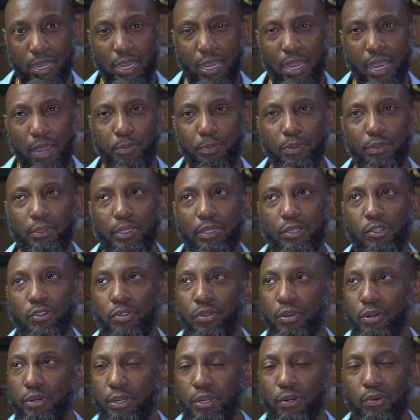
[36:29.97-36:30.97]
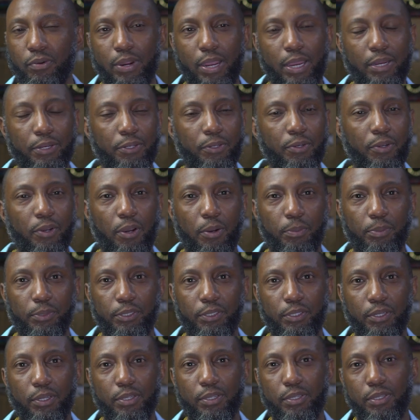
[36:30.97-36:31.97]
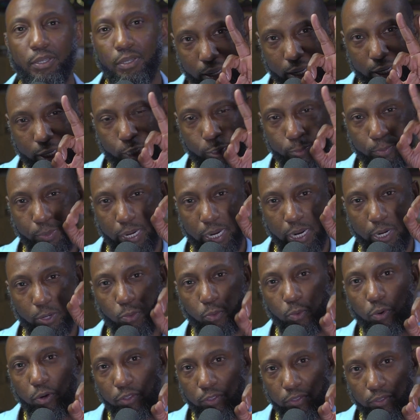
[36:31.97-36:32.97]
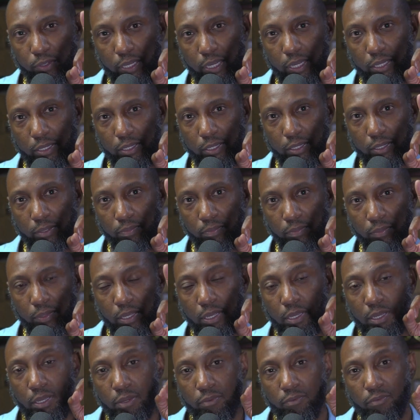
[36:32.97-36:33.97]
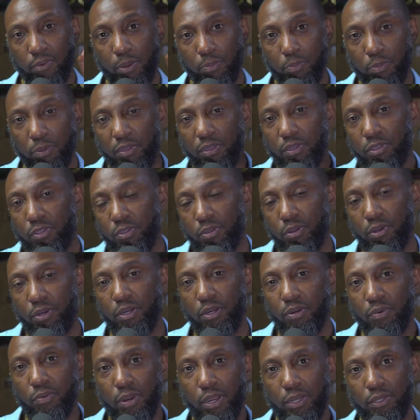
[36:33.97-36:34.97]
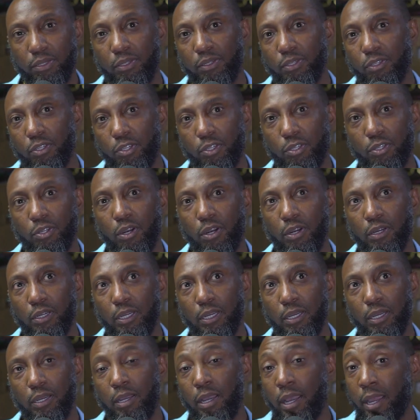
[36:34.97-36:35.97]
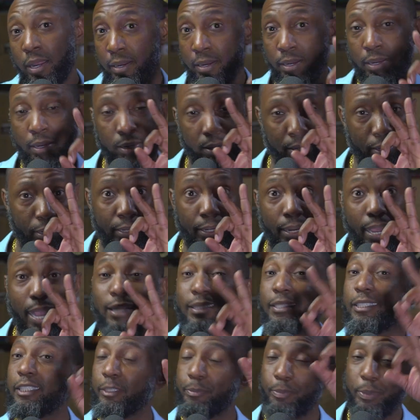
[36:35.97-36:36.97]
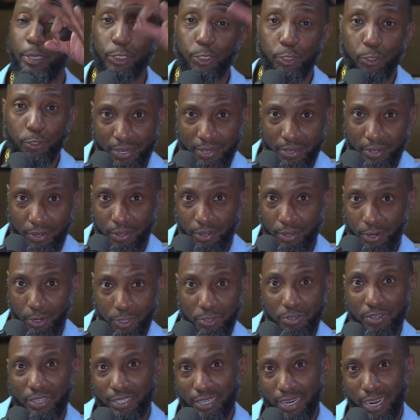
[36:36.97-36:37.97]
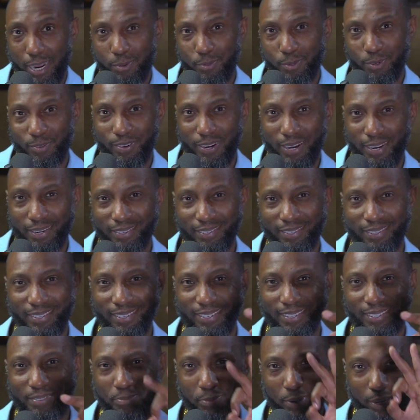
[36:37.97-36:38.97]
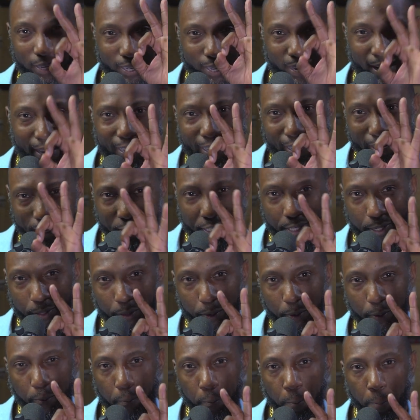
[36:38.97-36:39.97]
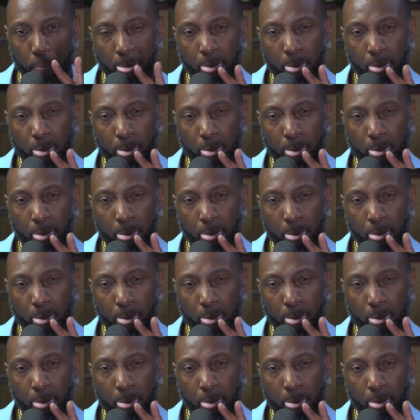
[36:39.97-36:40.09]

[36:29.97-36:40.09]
I put this 30 grand in options, expired worthless. If I put this 30 grand in the stock, and in anticipation of it in 100 times, right? But I got zero.